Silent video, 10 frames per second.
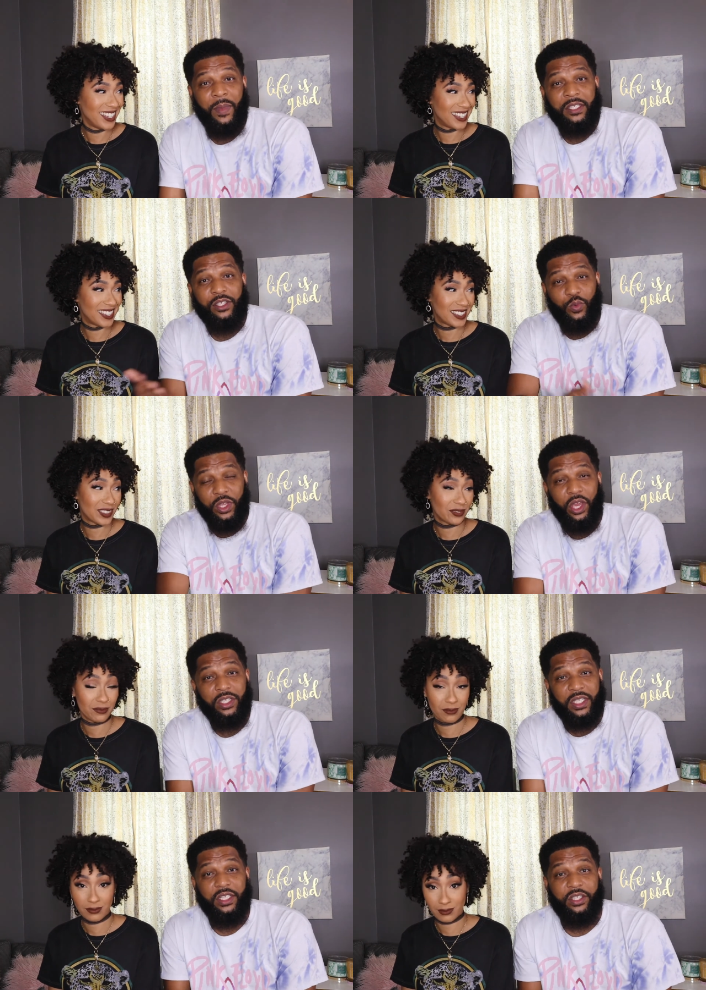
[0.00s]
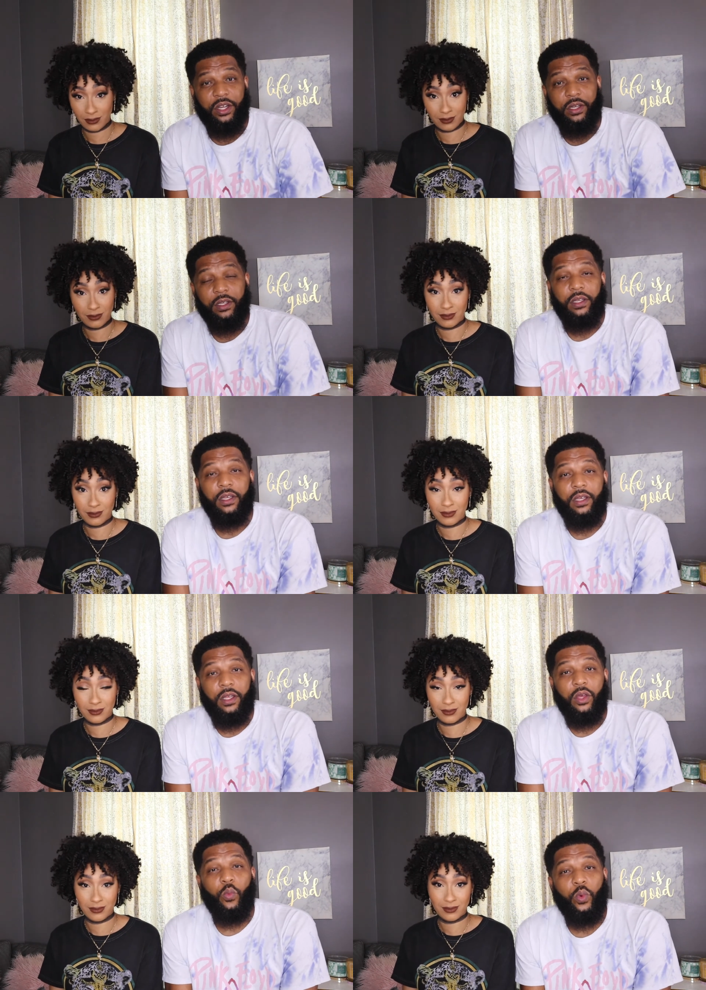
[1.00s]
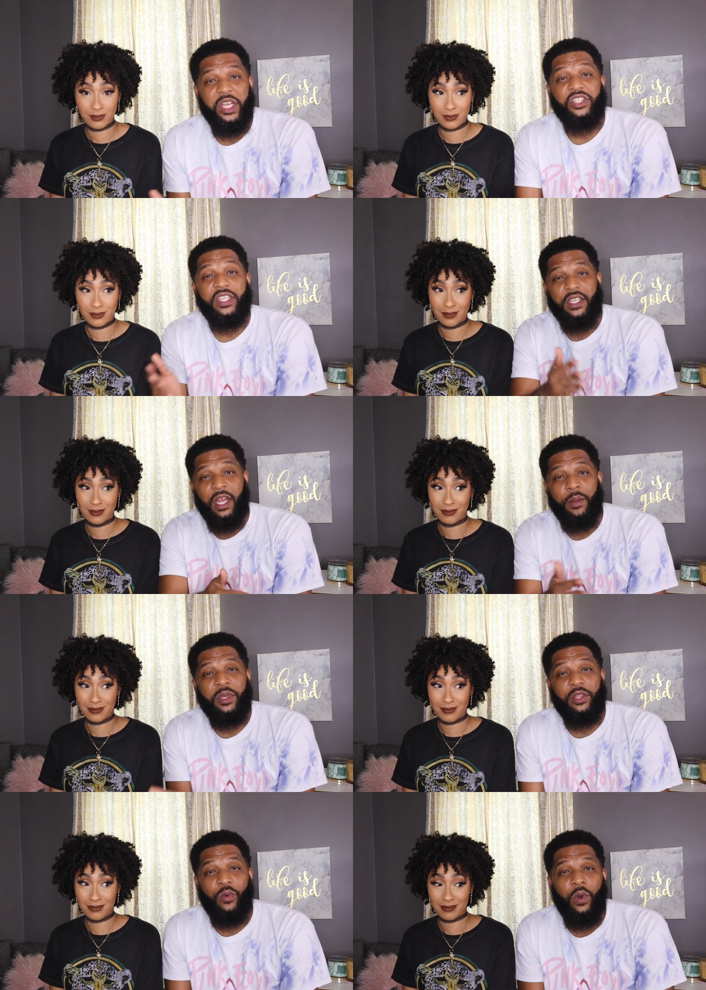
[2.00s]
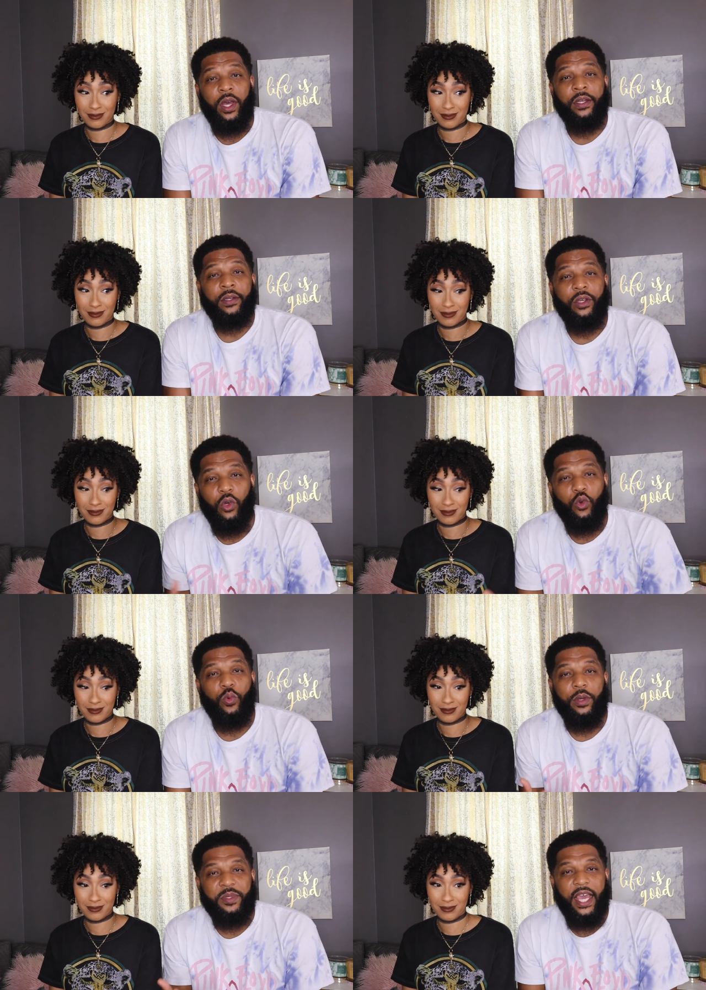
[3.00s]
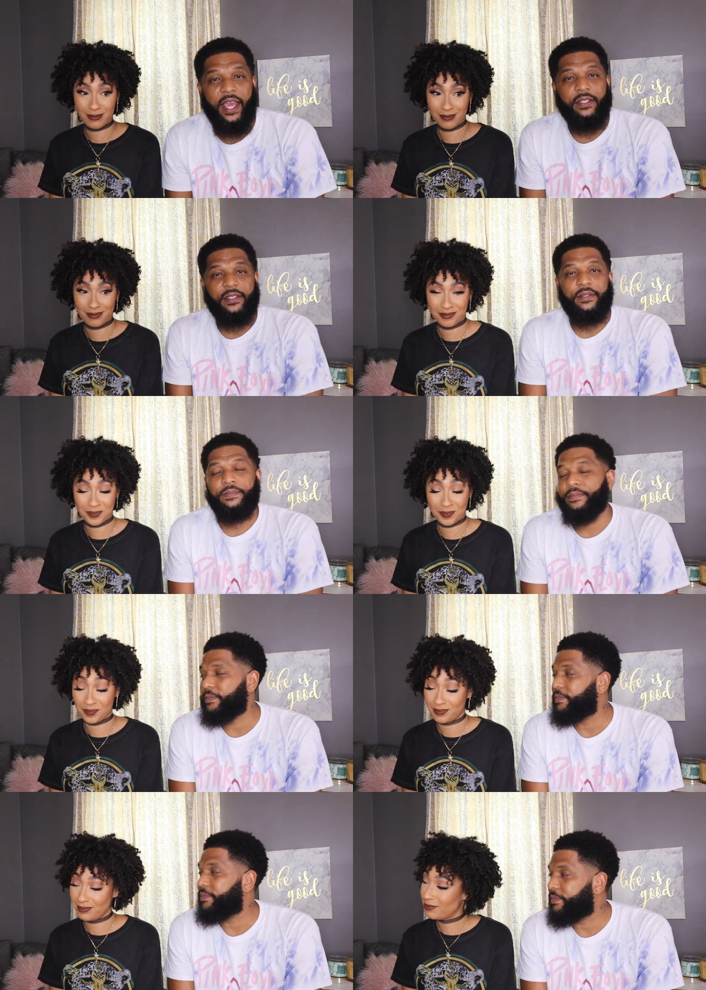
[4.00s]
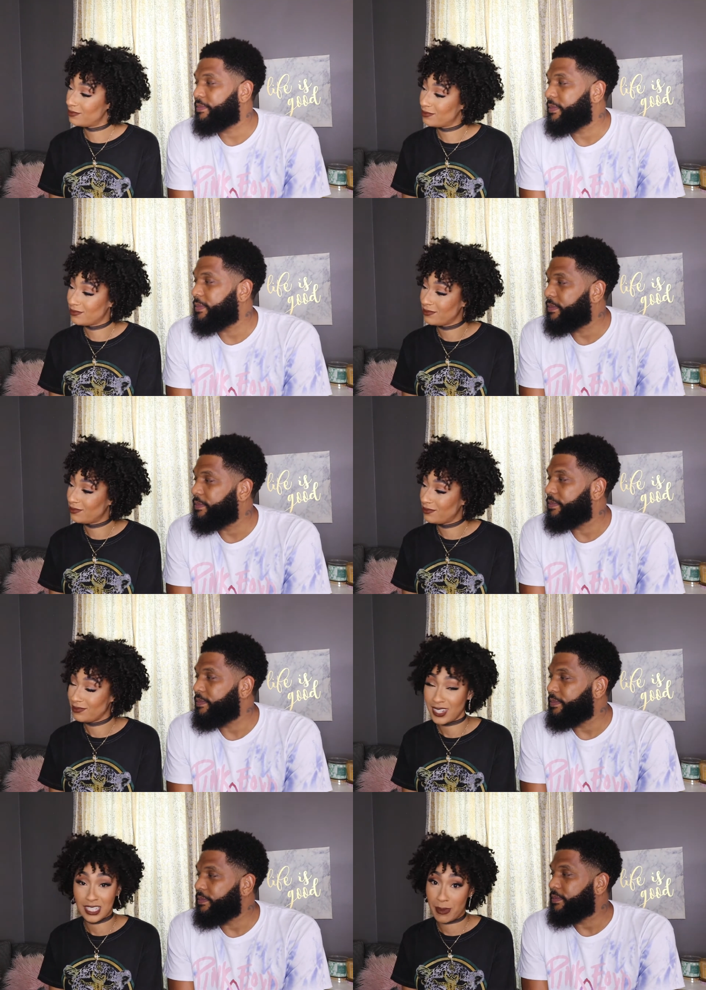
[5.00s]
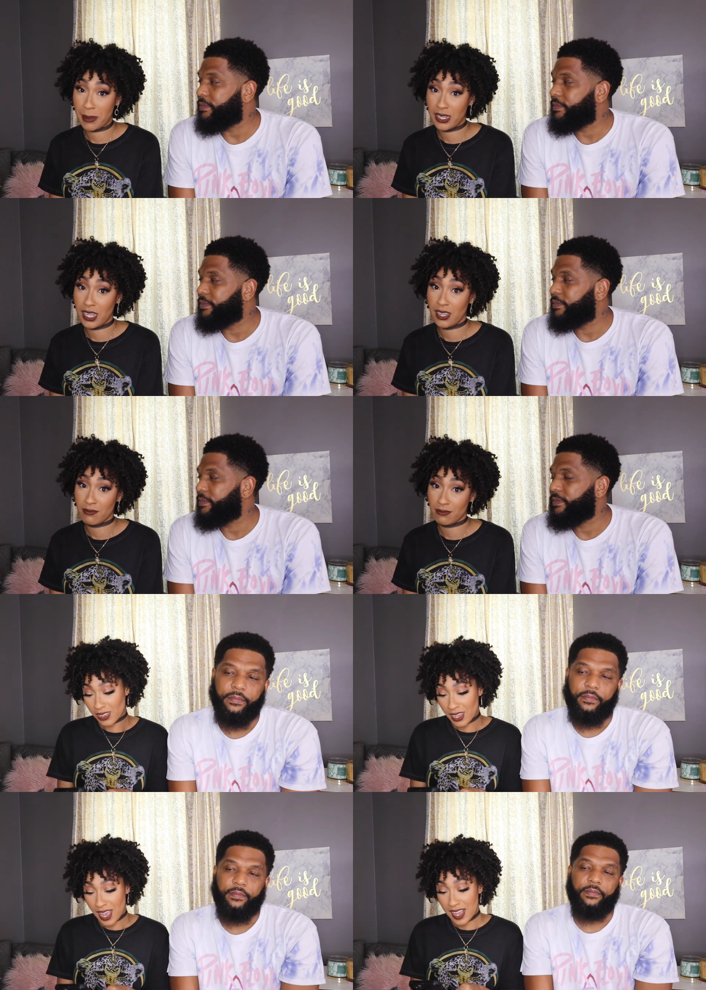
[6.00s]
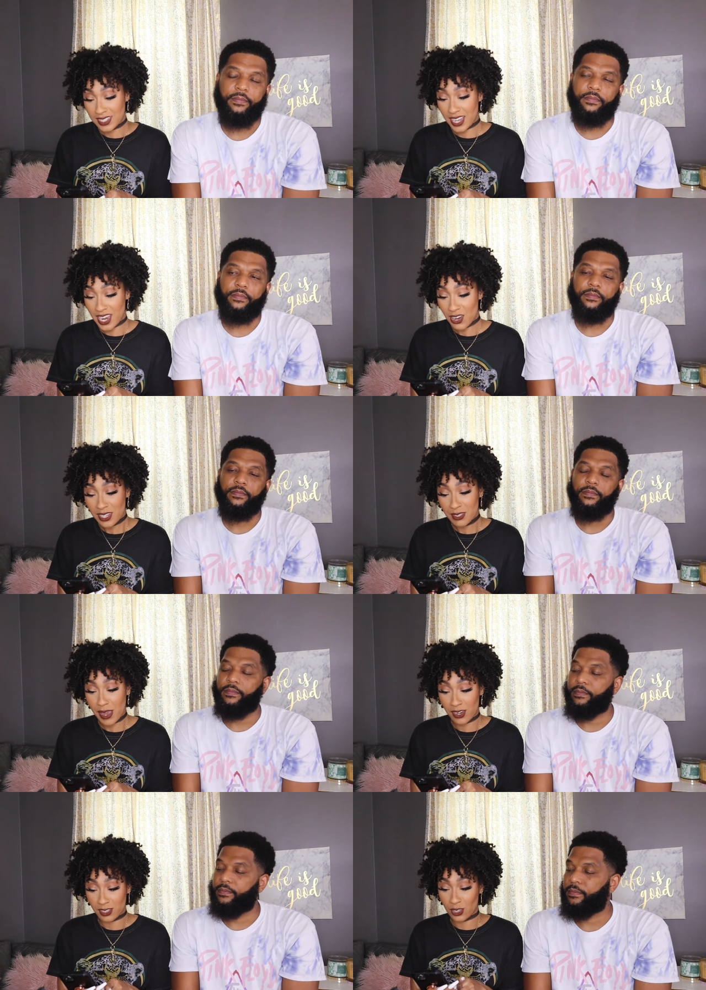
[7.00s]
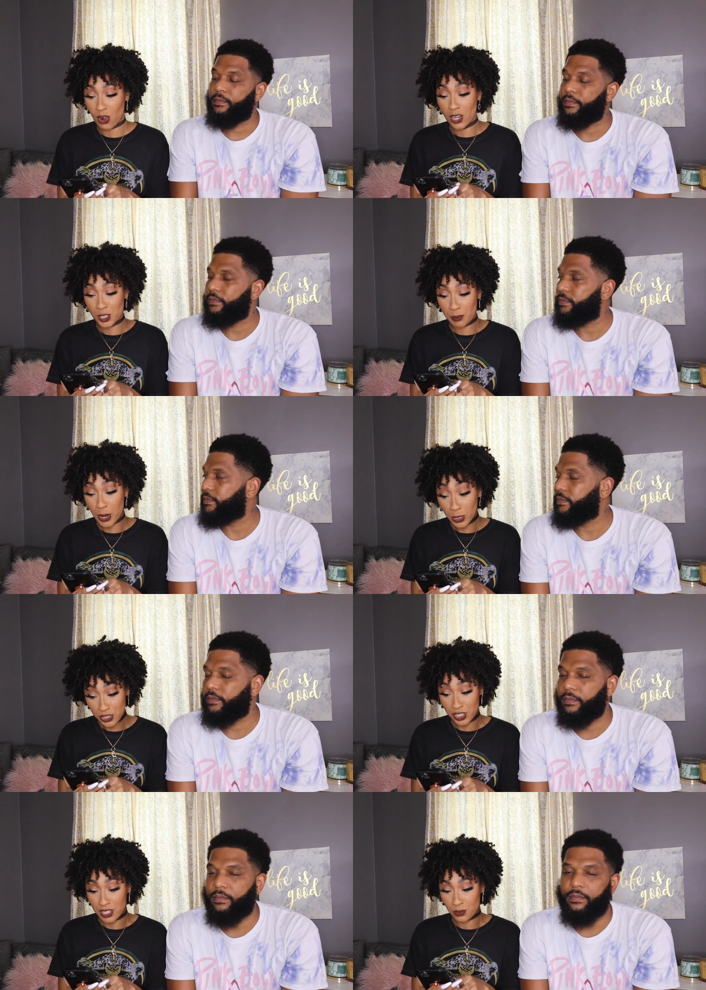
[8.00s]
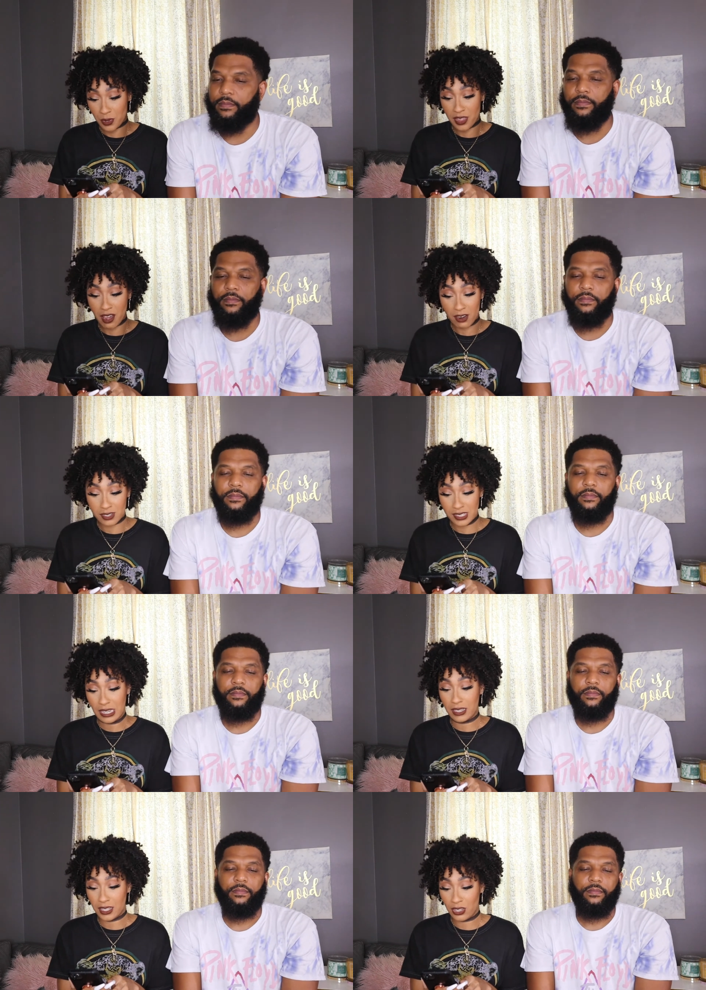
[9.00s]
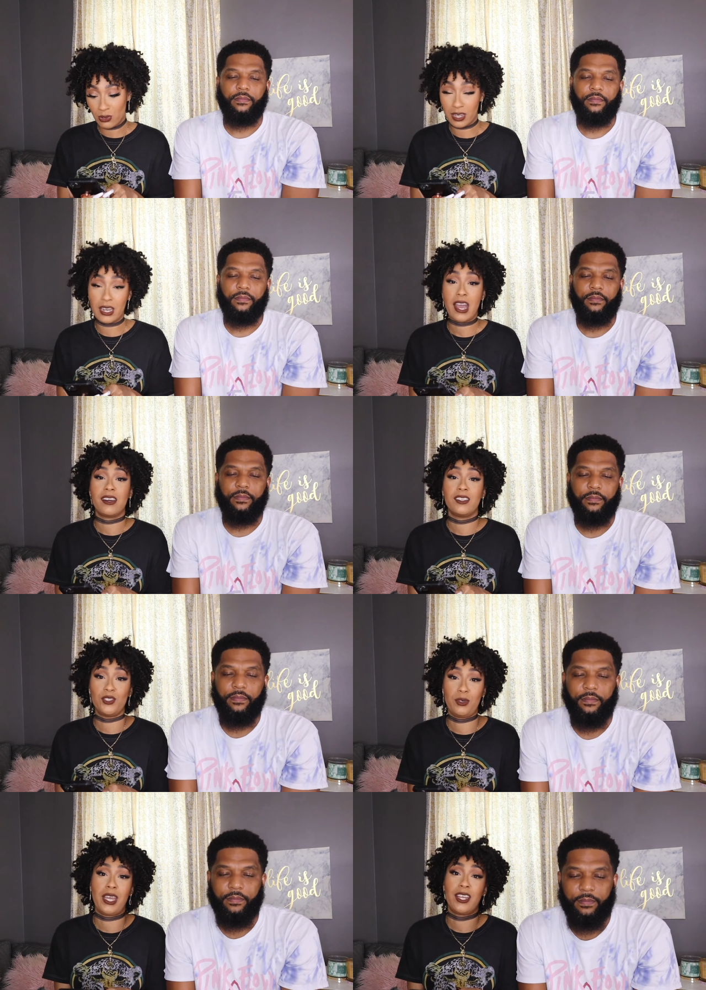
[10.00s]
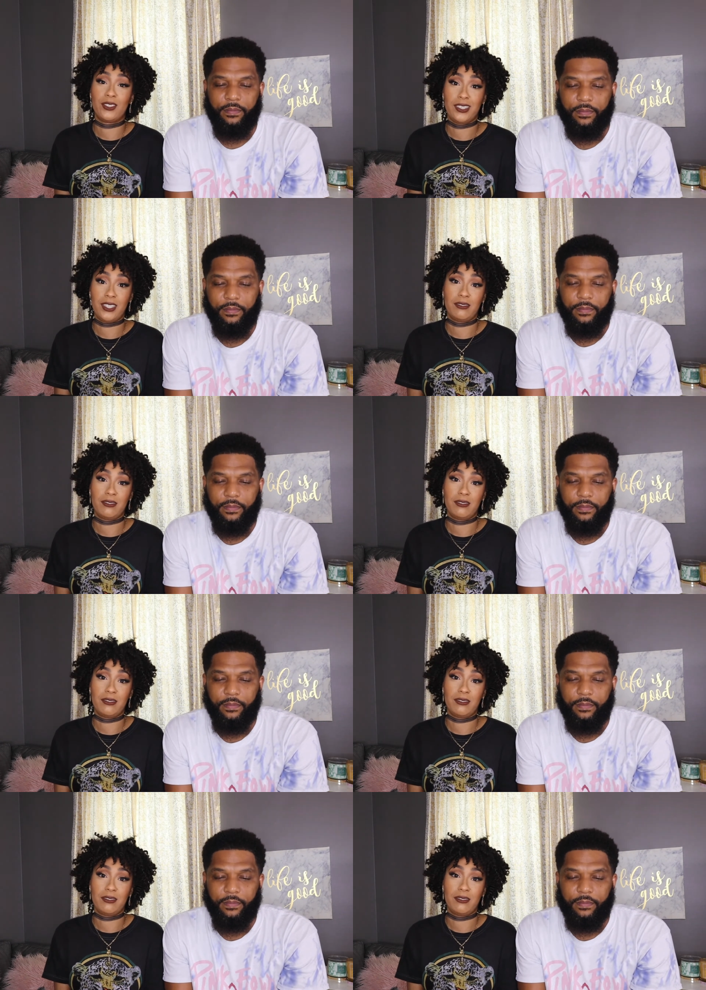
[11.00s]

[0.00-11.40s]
Speaker 1: messes with her sister, Wish is going to be the one who whoops ass.
Speaker 2: That's Baby D. Has Aries made a large purchase without her telling you and how did you handle it?